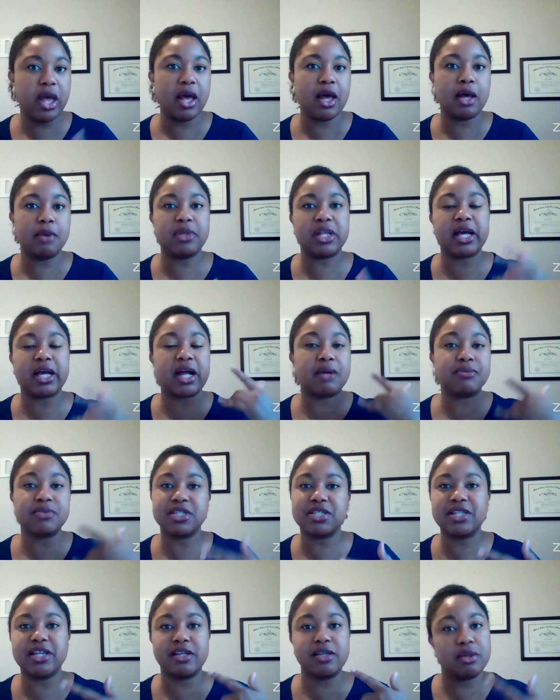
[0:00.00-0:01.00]
and be like, "I'm
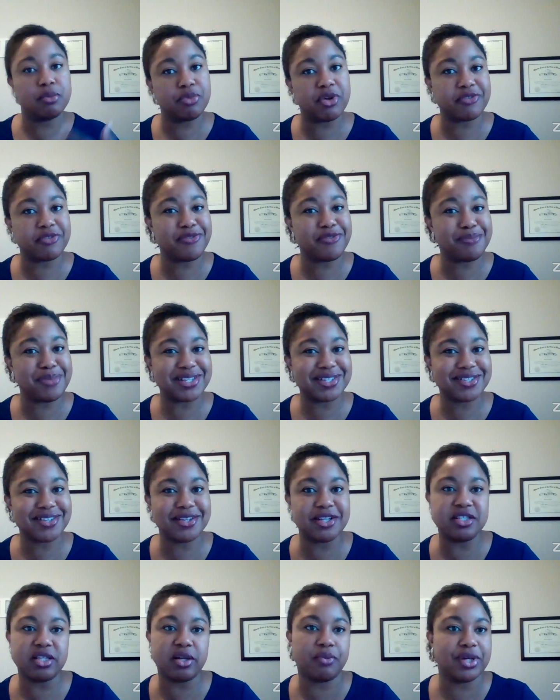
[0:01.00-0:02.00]
just taking a break from my
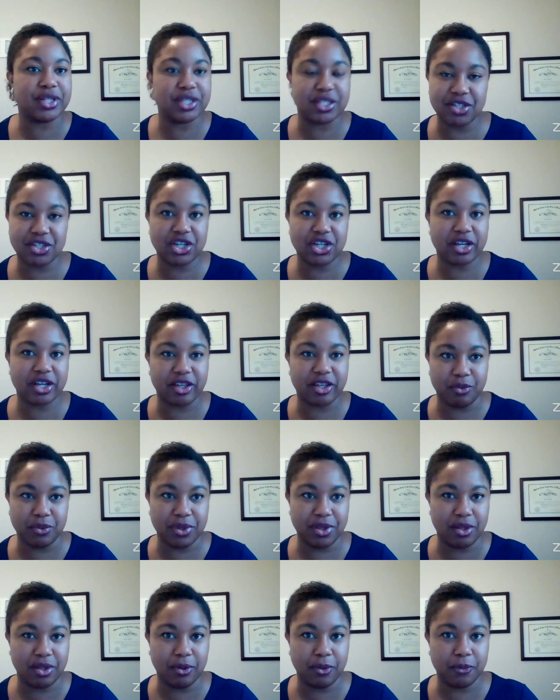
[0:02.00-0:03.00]
studies. I wanted to check in with
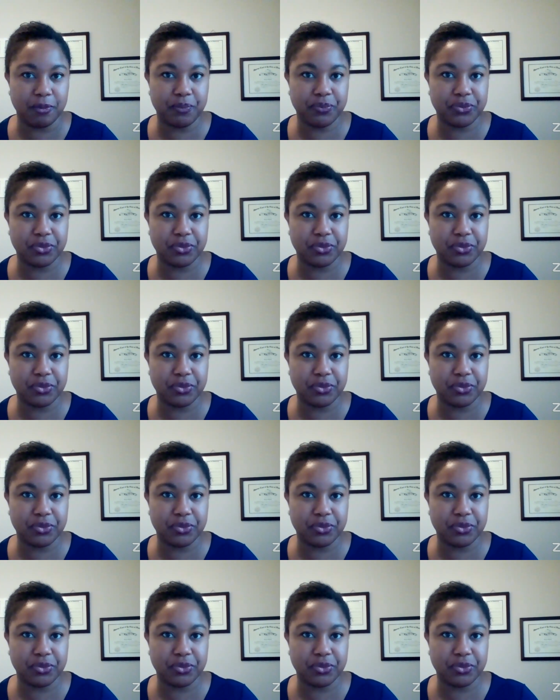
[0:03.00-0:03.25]
you."